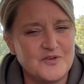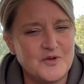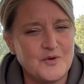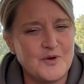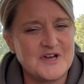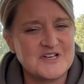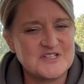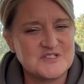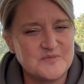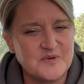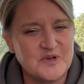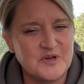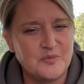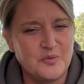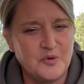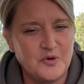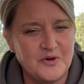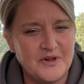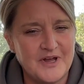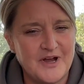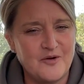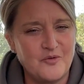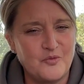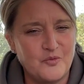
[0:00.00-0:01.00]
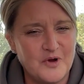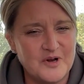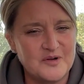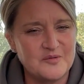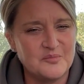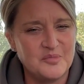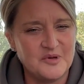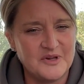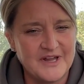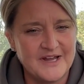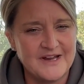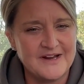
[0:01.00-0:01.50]
you ask me to pull out one
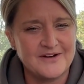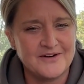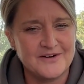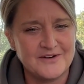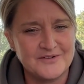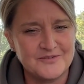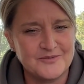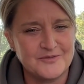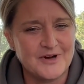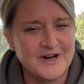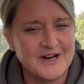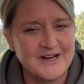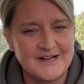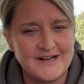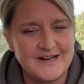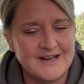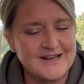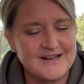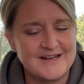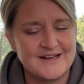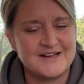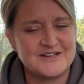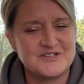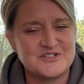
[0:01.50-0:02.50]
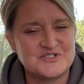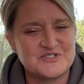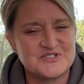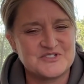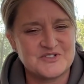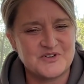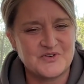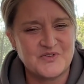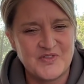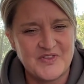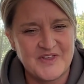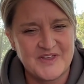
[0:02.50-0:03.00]
player, right? I just
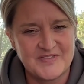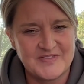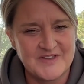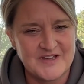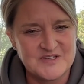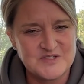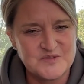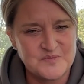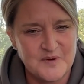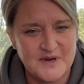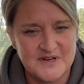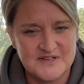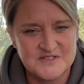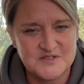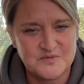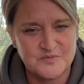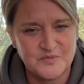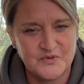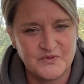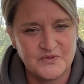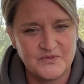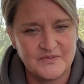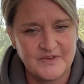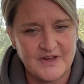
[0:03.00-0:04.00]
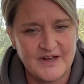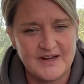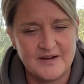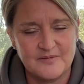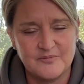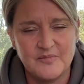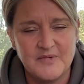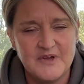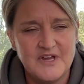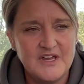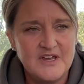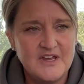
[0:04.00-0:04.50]
don't think that's possible.
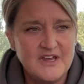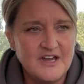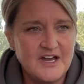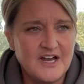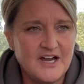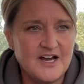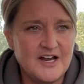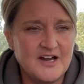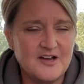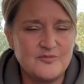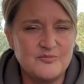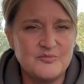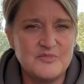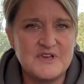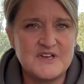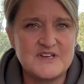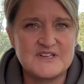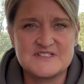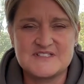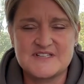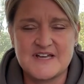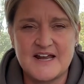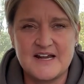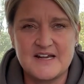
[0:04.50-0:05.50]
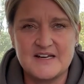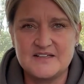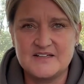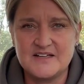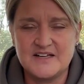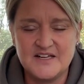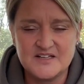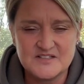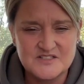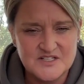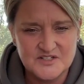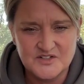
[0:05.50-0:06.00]
I'm excited to
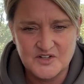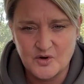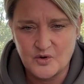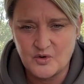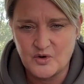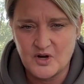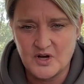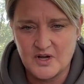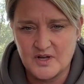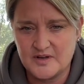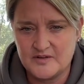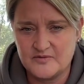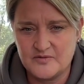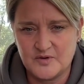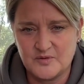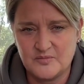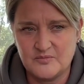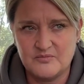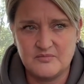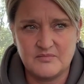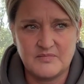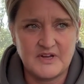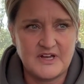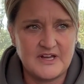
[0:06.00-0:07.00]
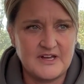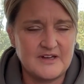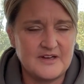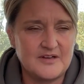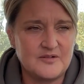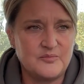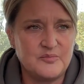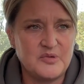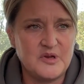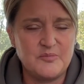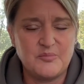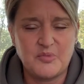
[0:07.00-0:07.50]
get to know all of them
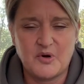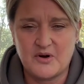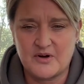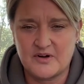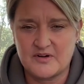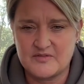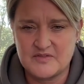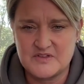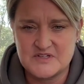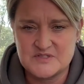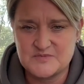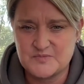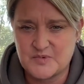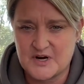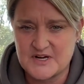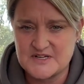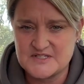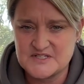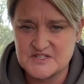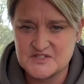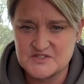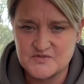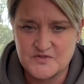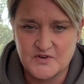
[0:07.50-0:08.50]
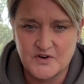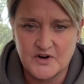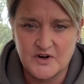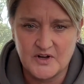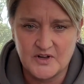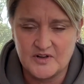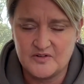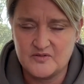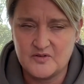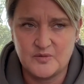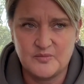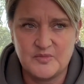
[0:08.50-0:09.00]
and be part of this process for
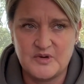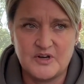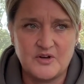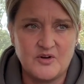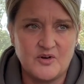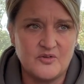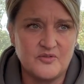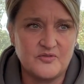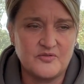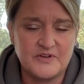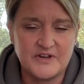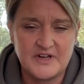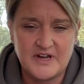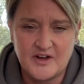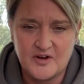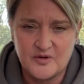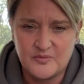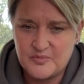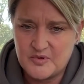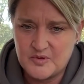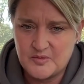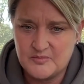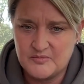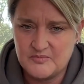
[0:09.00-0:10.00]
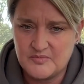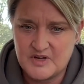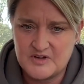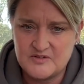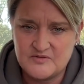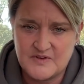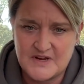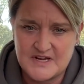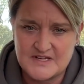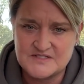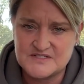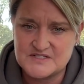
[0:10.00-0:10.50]
all of them, and hopefully help them
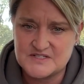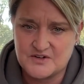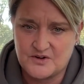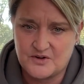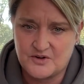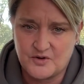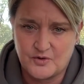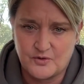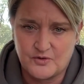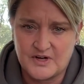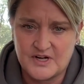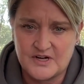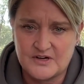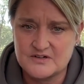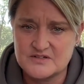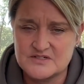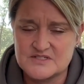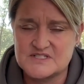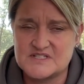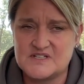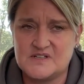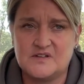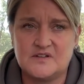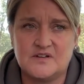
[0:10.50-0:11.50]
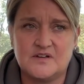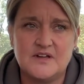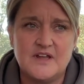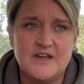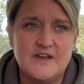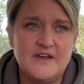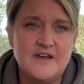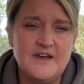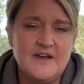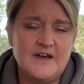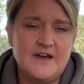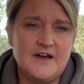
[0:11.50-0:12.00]
advance their careers and
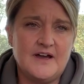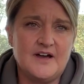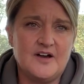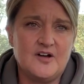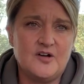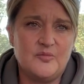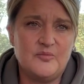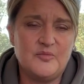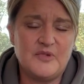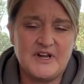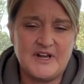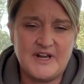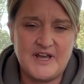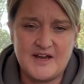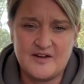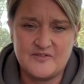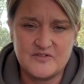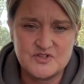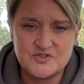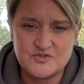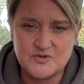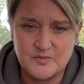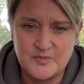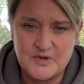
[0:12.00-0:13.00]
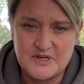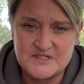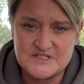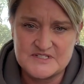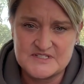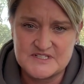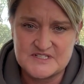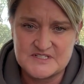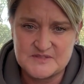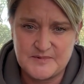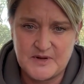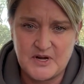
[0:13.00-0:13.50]
have a tremendous
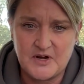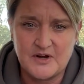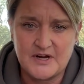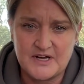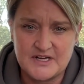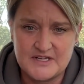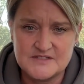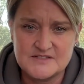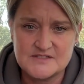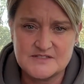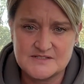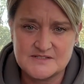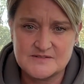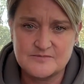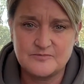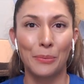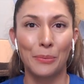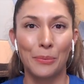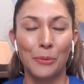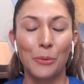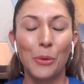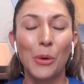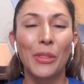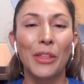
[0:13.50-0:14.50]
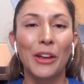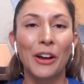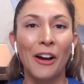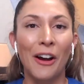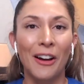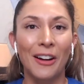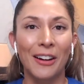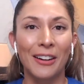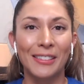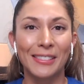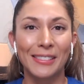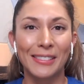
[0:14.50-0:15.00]
experience. Well, there
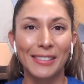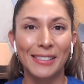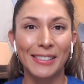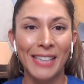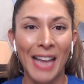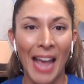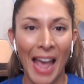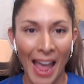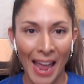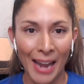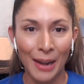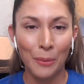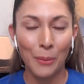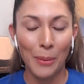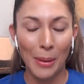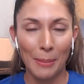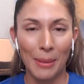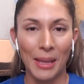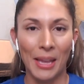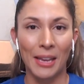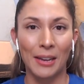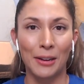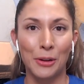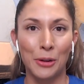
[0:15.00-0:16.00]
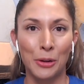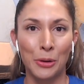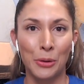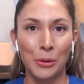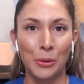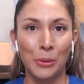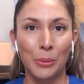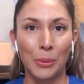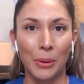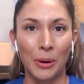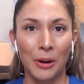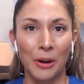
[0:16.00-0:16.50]
are 10 women
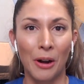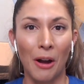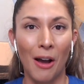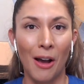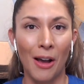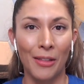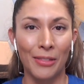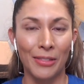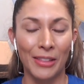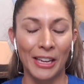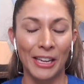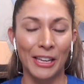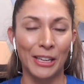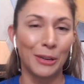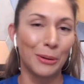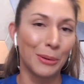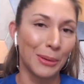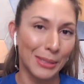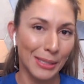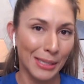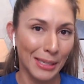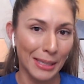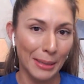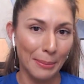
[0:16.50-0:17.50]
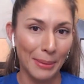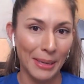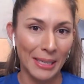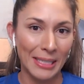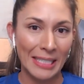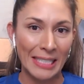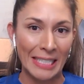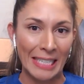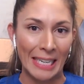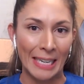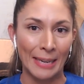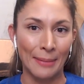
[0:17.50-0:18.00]
who were on the U.S.
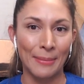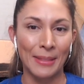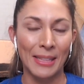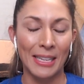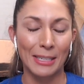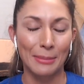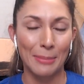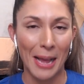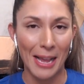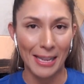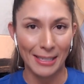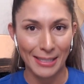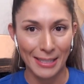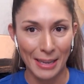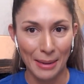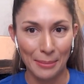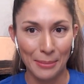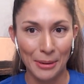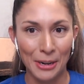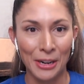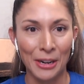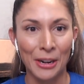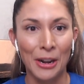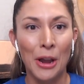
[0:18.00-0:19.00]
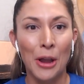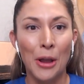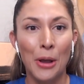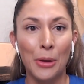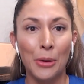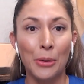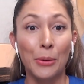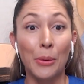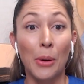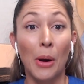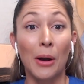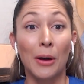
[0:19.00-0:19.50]
Olympic team this past summer
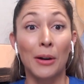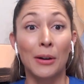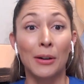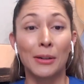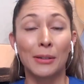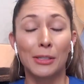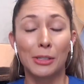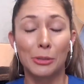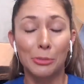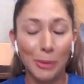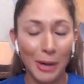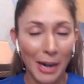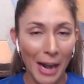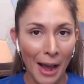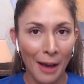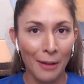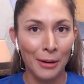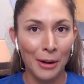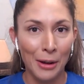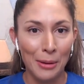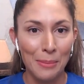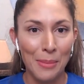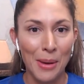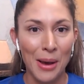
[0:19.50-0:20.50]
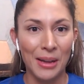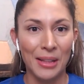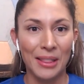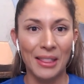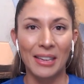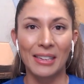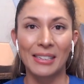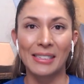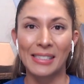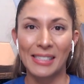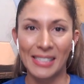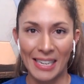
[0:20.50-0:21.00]
who are spread out among
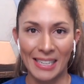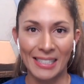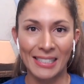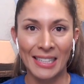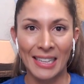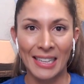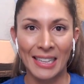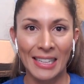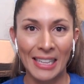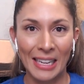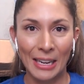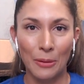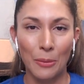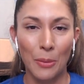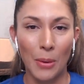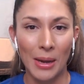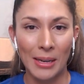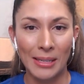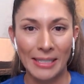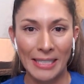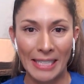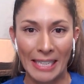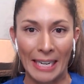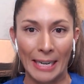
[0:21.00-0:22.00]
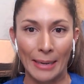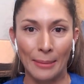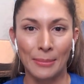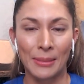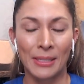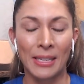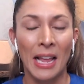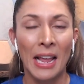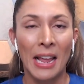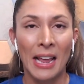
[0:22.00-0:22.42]
the 6 League One teams.